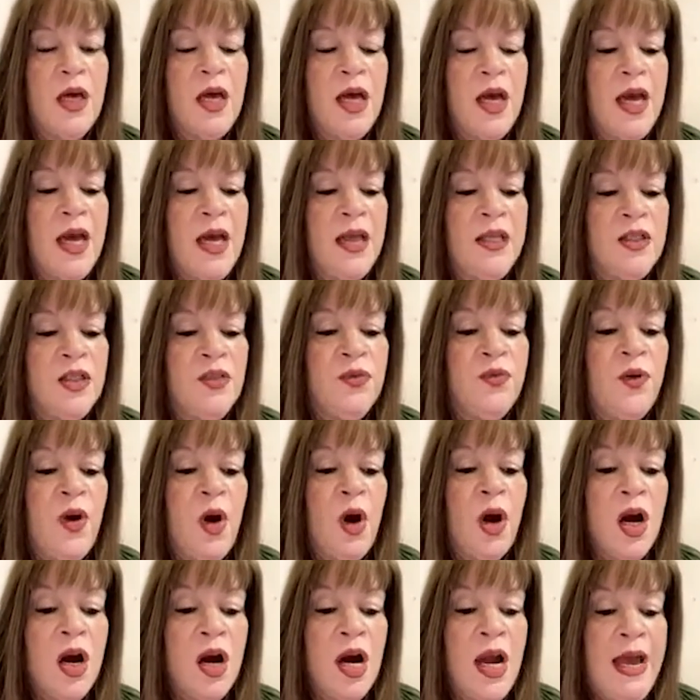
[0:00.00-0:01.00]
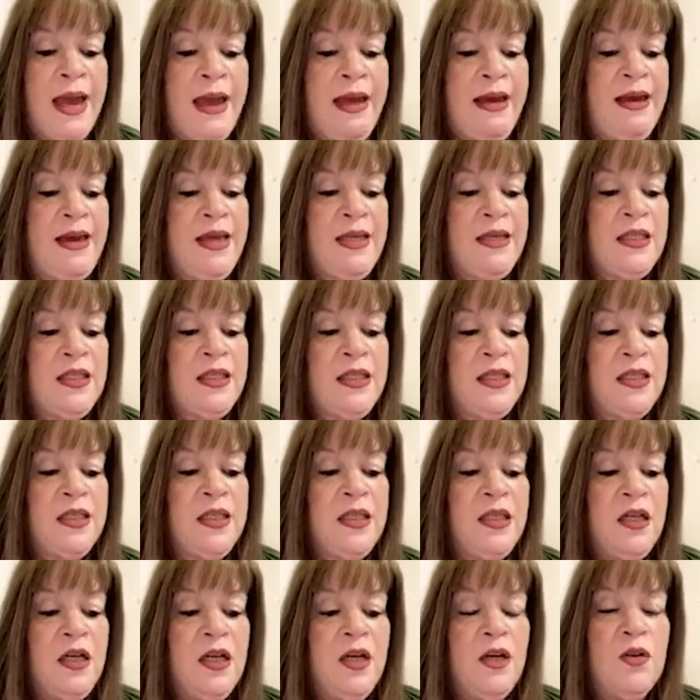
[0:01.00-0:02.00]
As far as
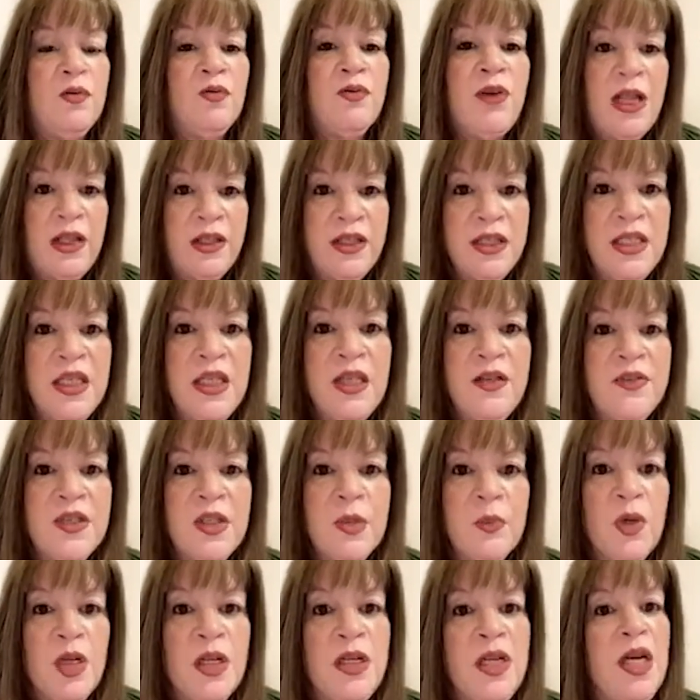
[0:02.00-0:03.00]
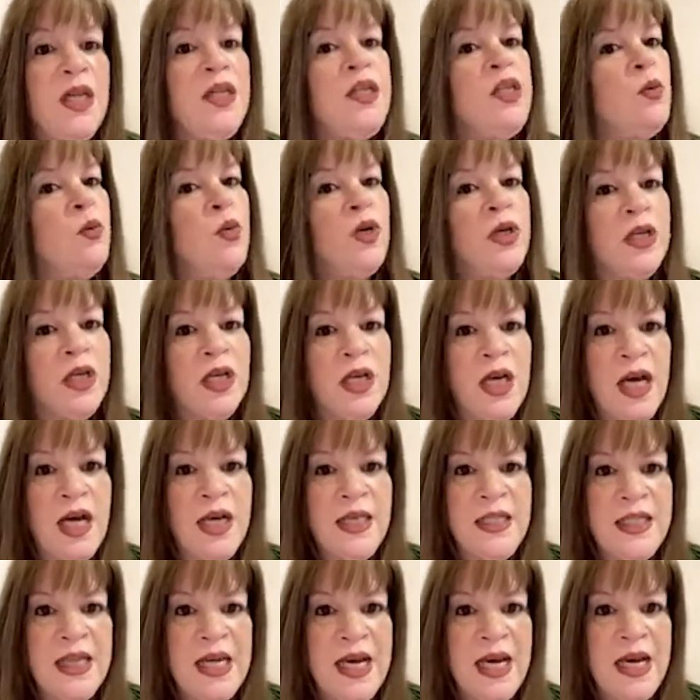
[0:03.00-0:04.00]
relatives and whatnot, you want to
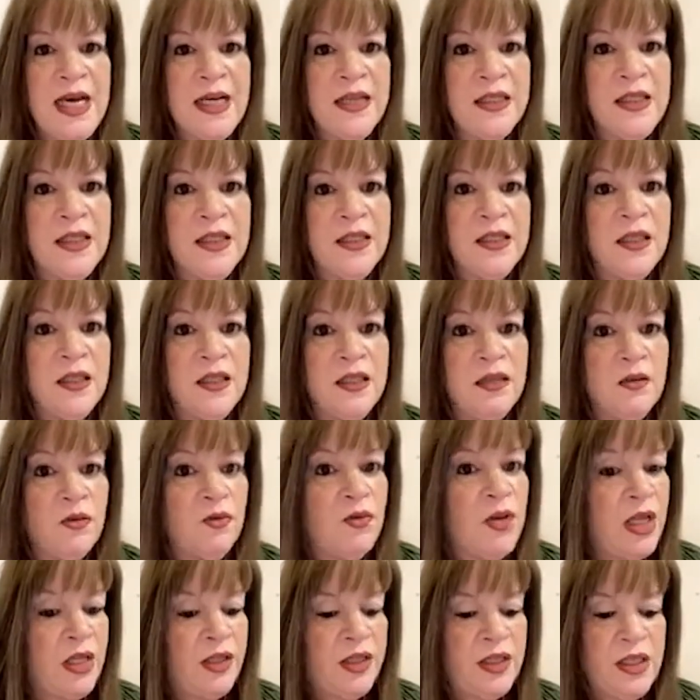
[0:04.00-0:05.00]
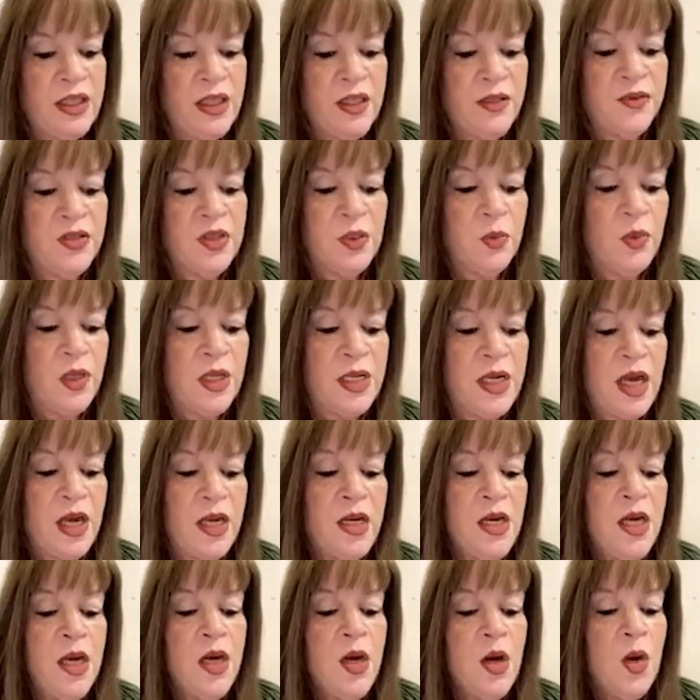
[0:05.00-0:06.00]
contact relatives and whatnot.
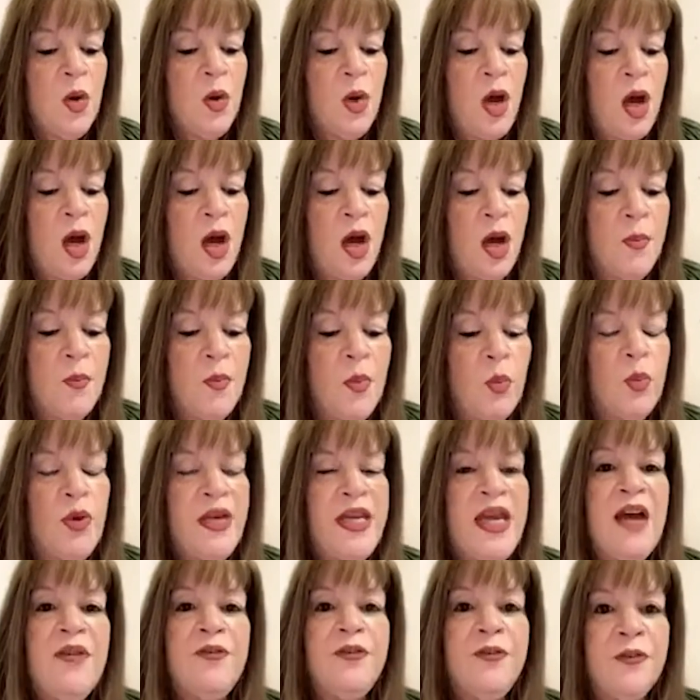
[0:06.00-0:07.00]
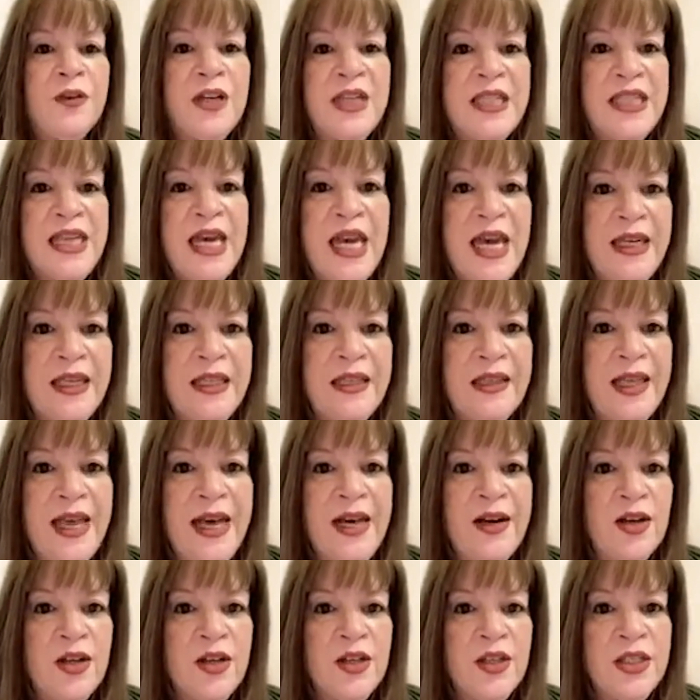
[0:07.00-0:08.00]
We have free tenant
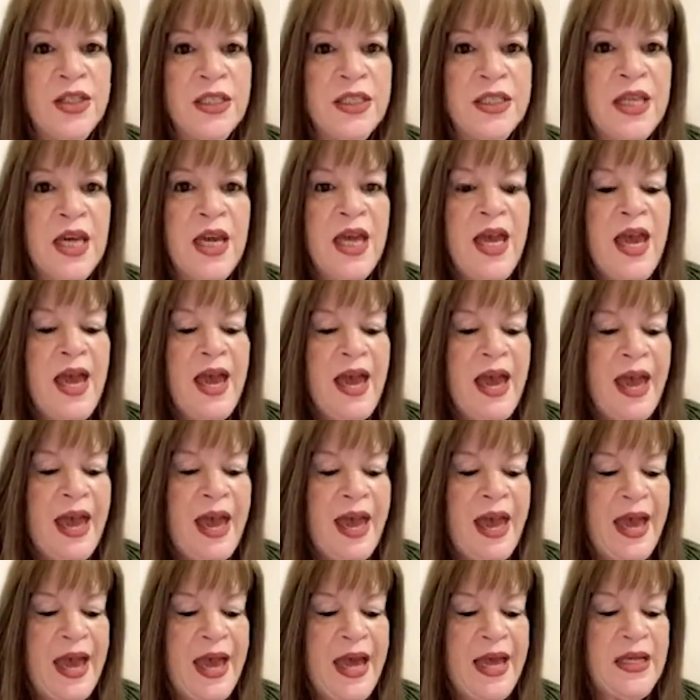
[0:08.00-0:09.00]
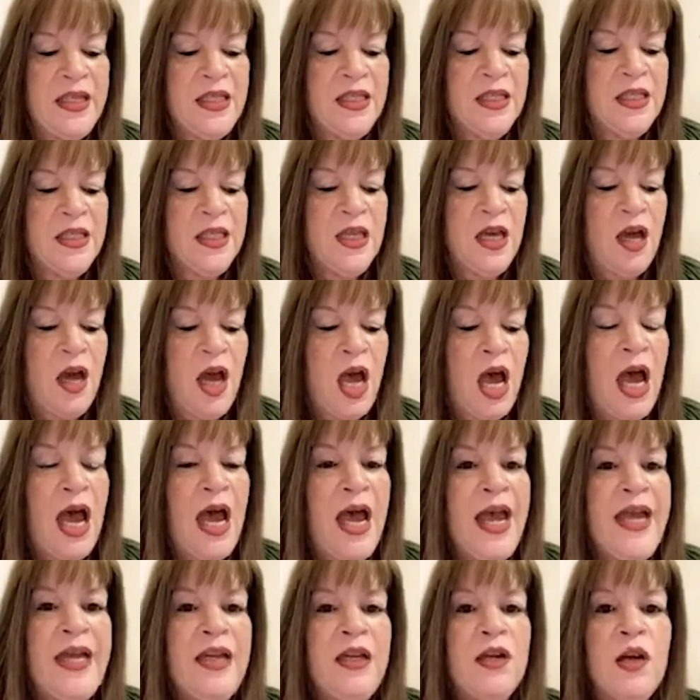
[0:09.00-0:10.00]
letters, and
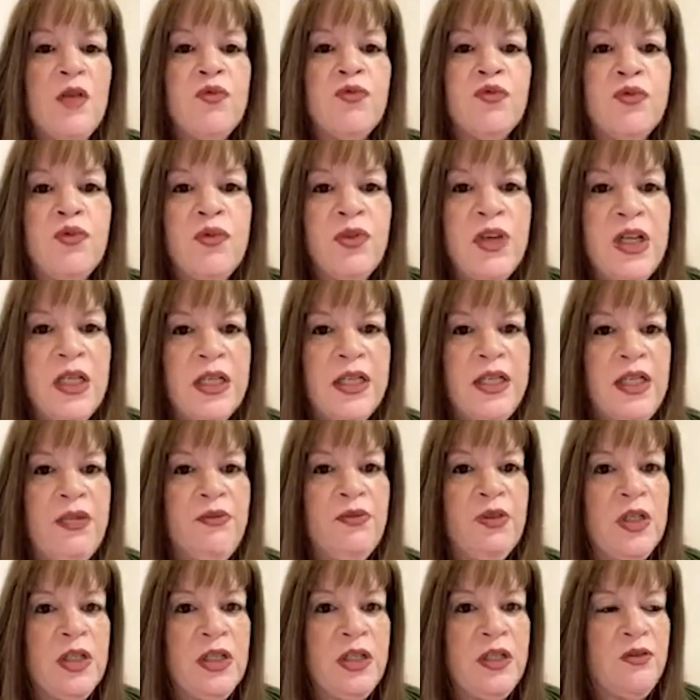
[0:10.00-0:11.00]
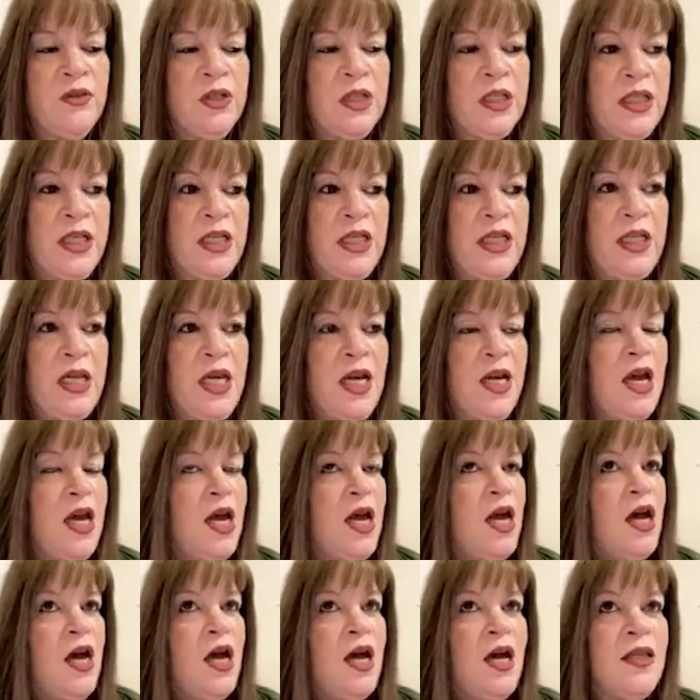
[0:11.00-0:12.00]
I really, really, really
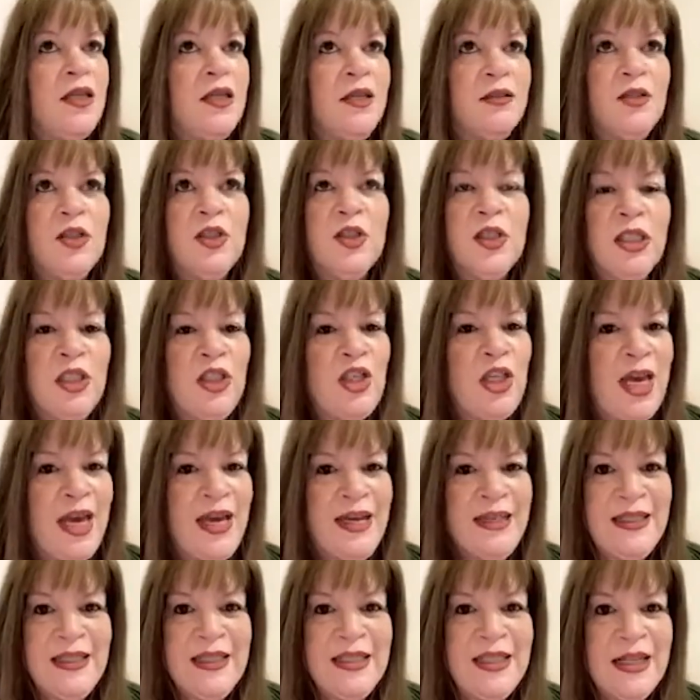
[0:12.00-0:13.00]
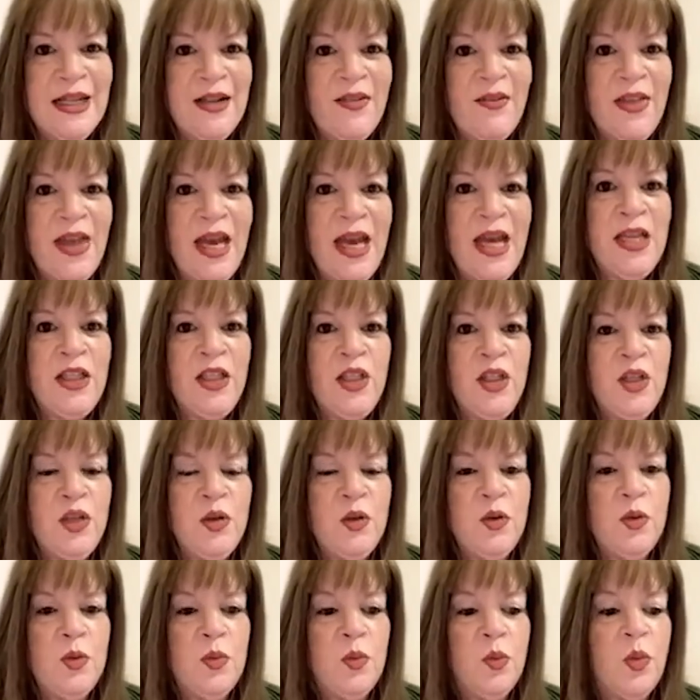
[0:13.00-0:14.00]
suggest that
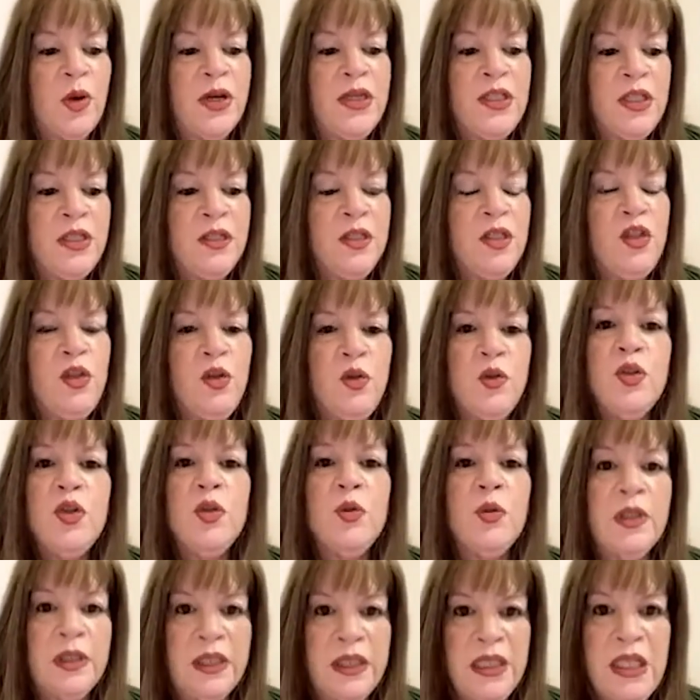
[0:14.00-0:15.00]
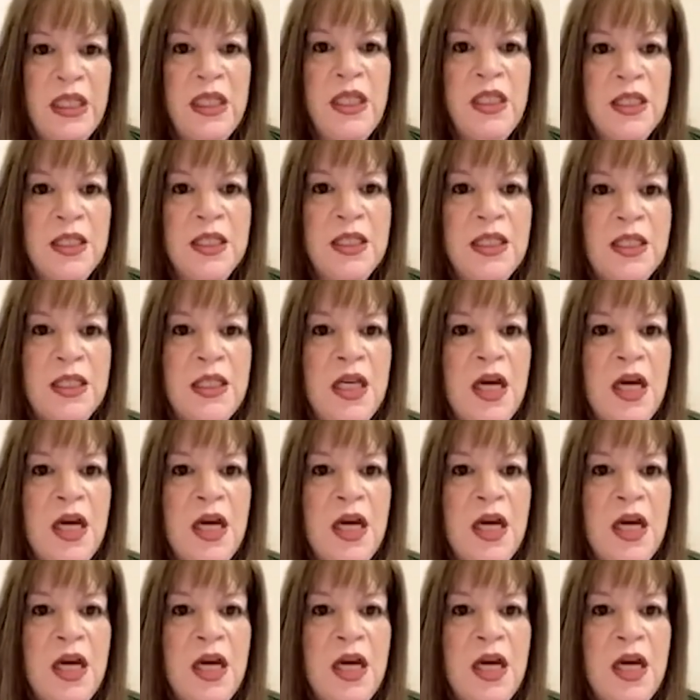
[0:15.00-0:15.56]
when you do a lease,